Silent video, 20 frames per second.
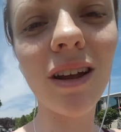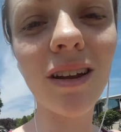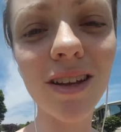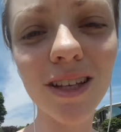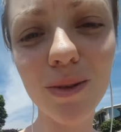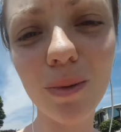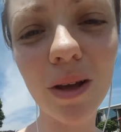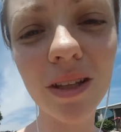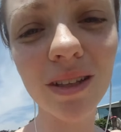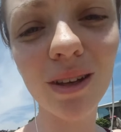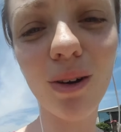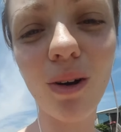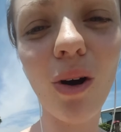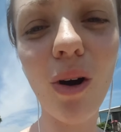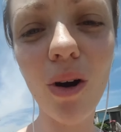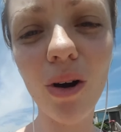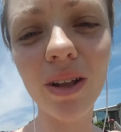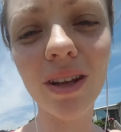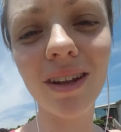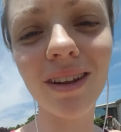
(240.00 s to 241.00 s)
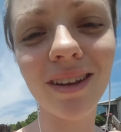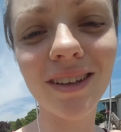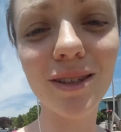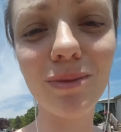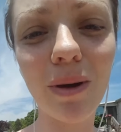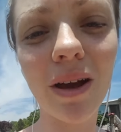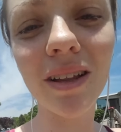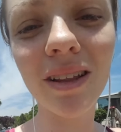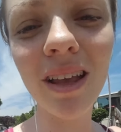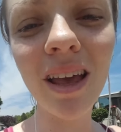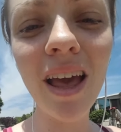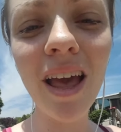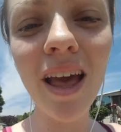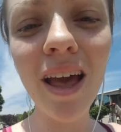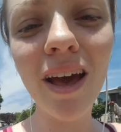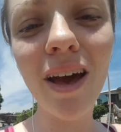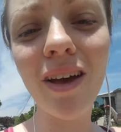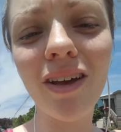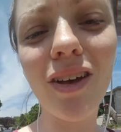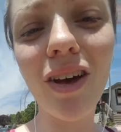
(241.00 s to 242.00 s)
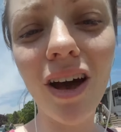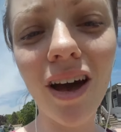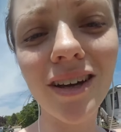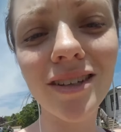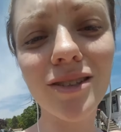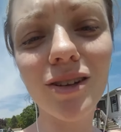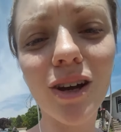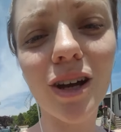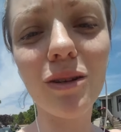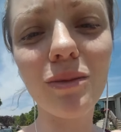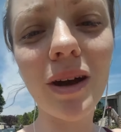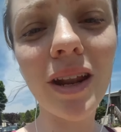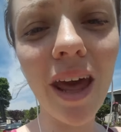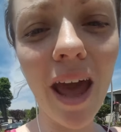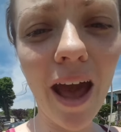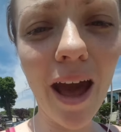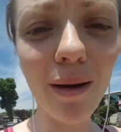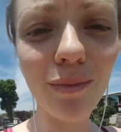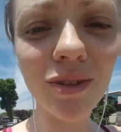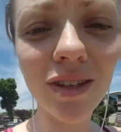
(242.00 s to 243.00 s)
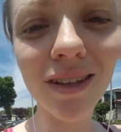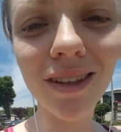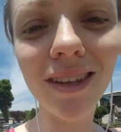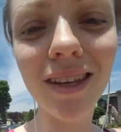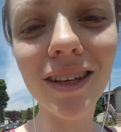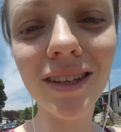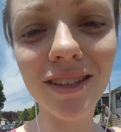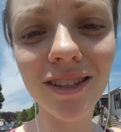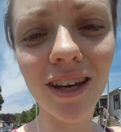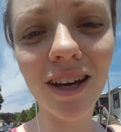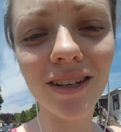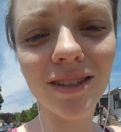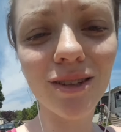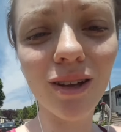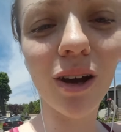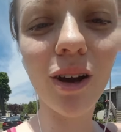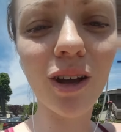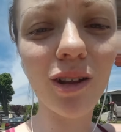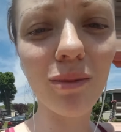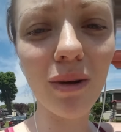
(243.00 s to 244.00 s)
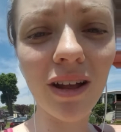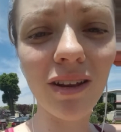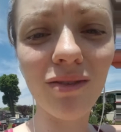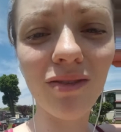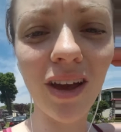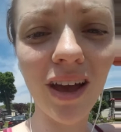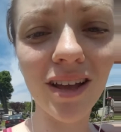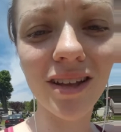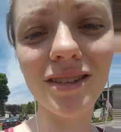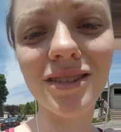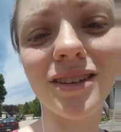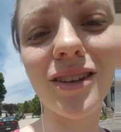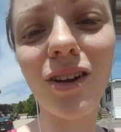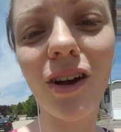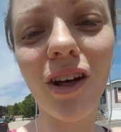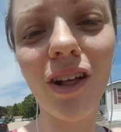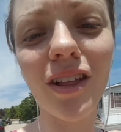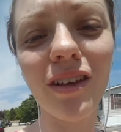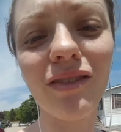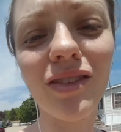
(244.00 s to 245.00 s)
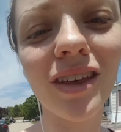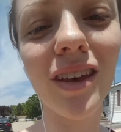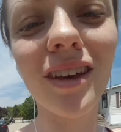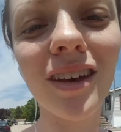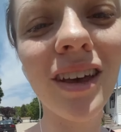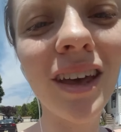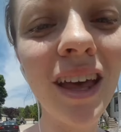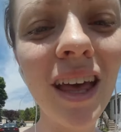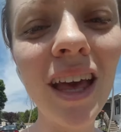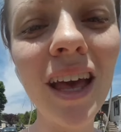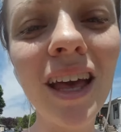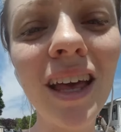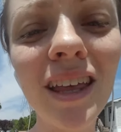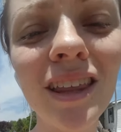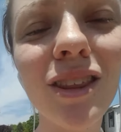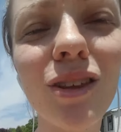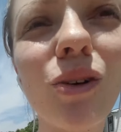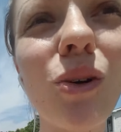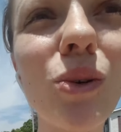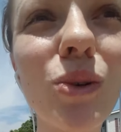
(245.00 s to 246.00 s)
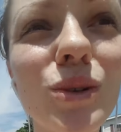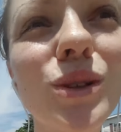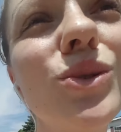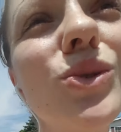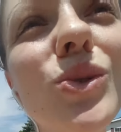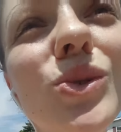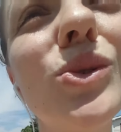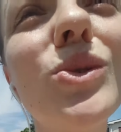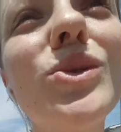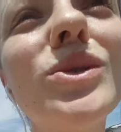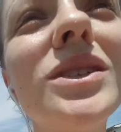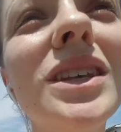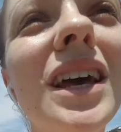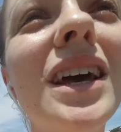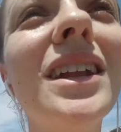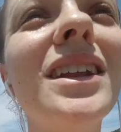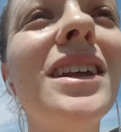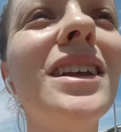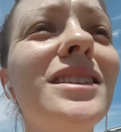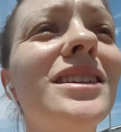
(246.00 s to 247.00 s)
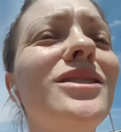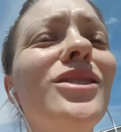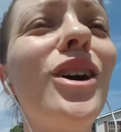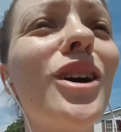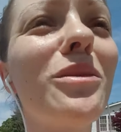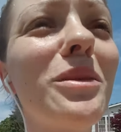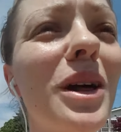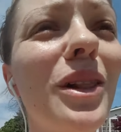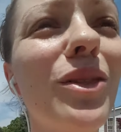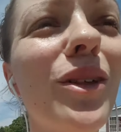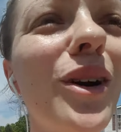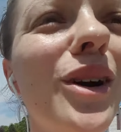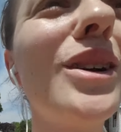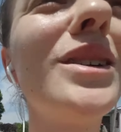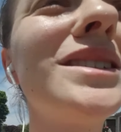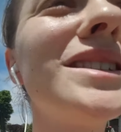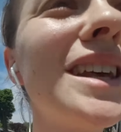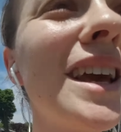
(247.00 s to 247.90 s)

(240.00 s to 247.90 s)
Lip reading: unexpected call. I didn't expect us talking about an app to lead to us talking about events and all of the cool tools and talking about Lawrence